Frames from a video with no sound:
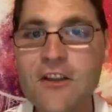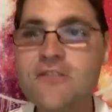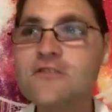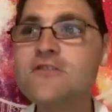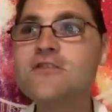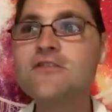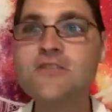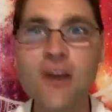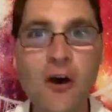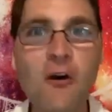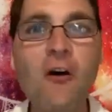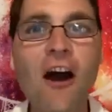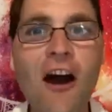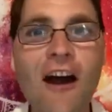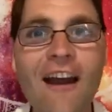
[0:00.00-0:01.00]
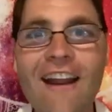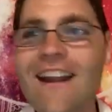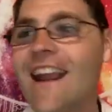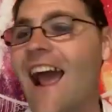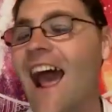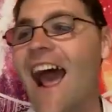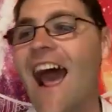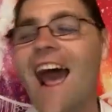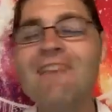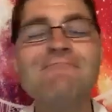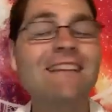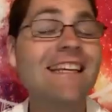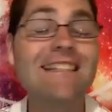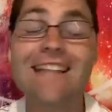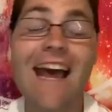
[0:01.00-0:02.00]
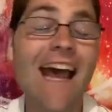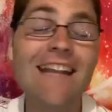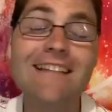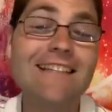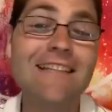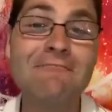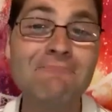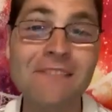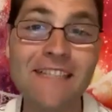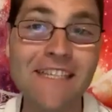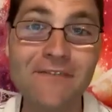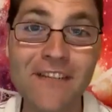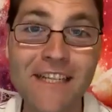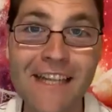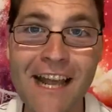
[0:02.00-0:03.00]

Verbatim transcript: so hard uh, because I just didn't believe it.